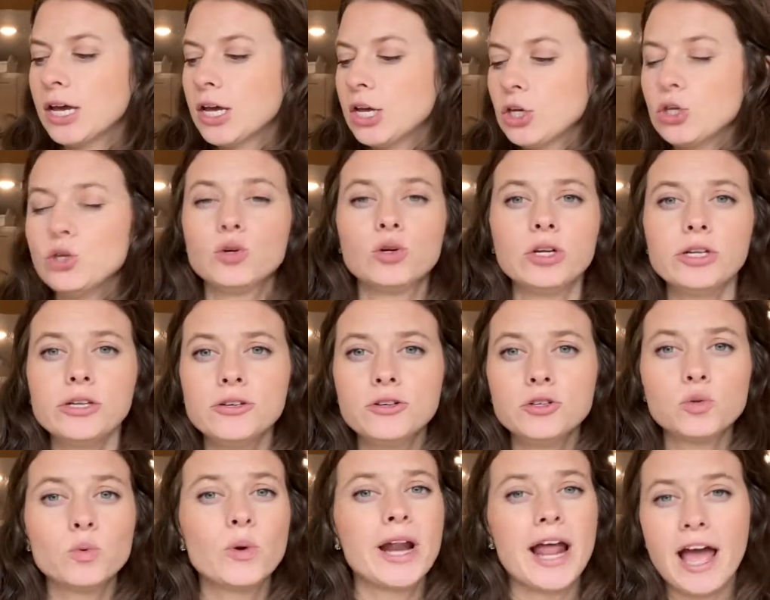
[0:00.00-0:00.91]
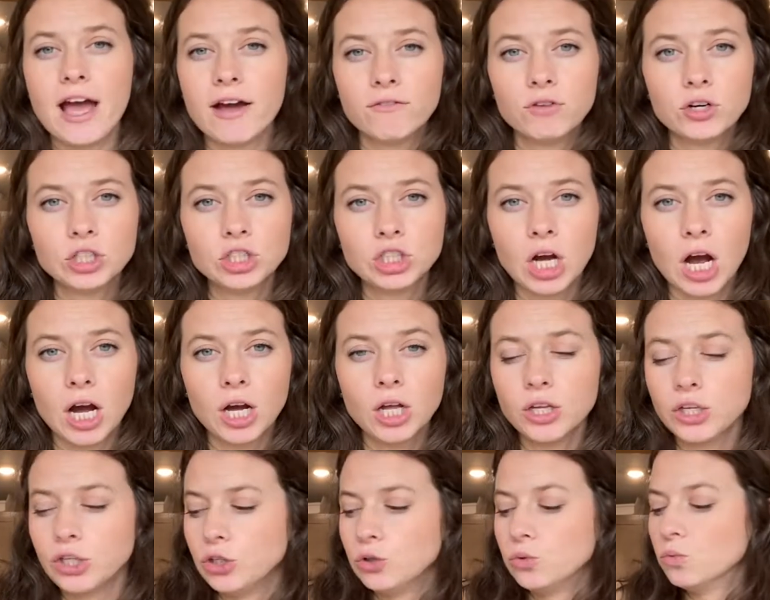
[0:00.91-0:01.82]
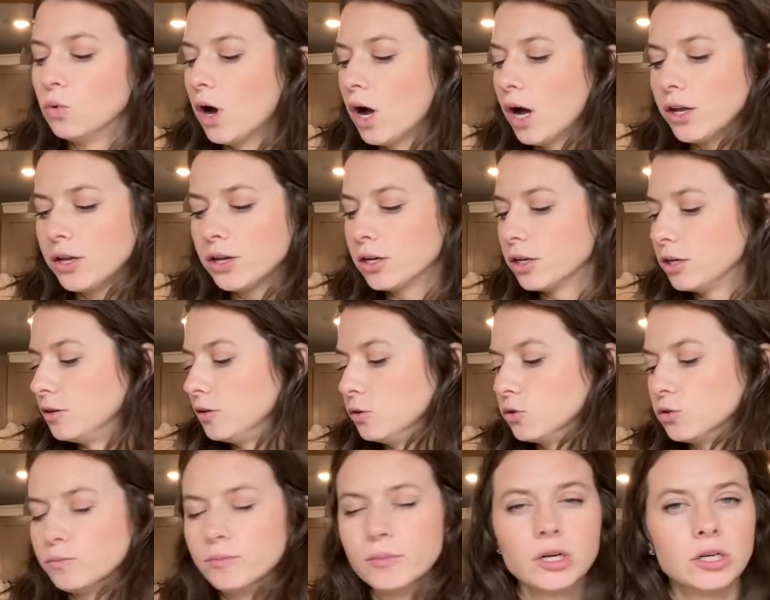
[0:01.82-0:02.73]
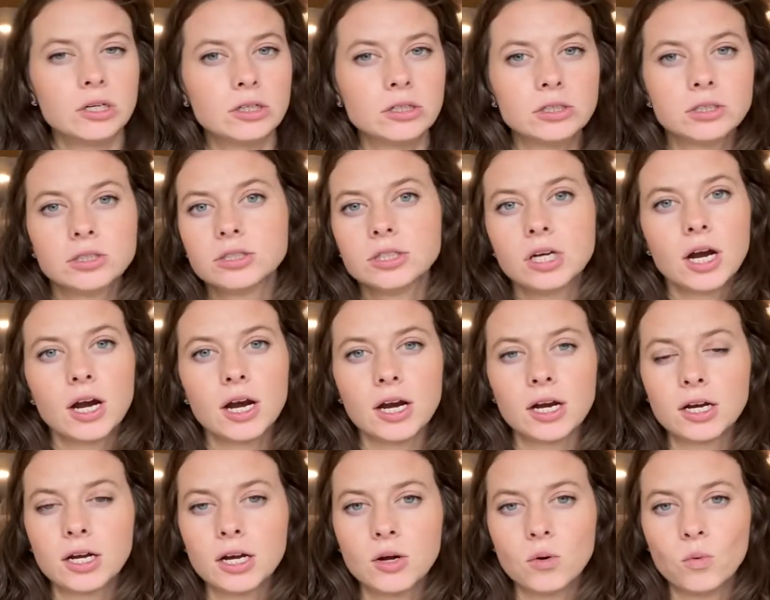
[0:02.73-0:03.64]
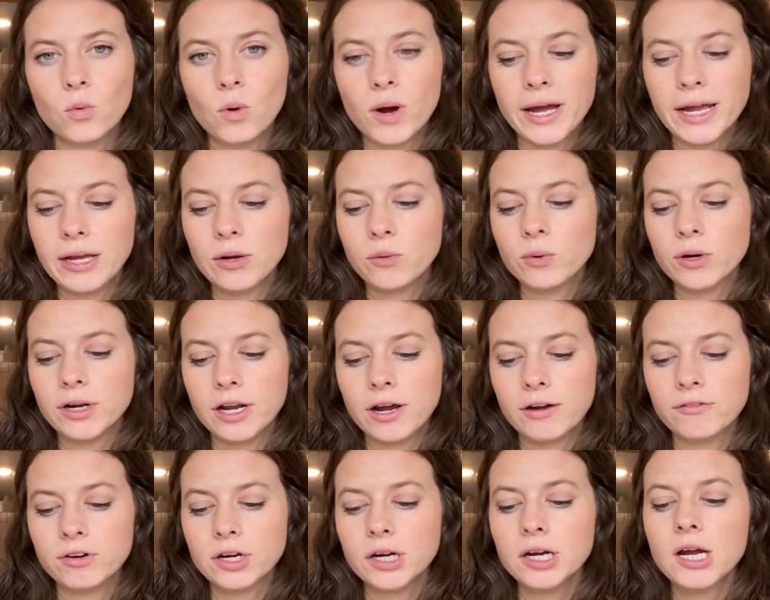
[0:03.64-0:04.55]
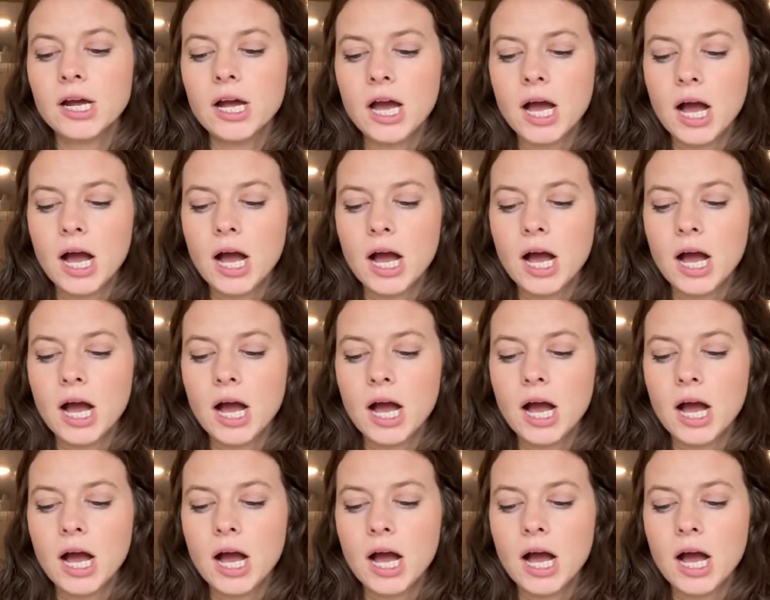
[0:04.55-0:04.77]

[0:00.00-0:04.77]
you can use whatever chocolate you want. You can use milk, dark, white, whatever.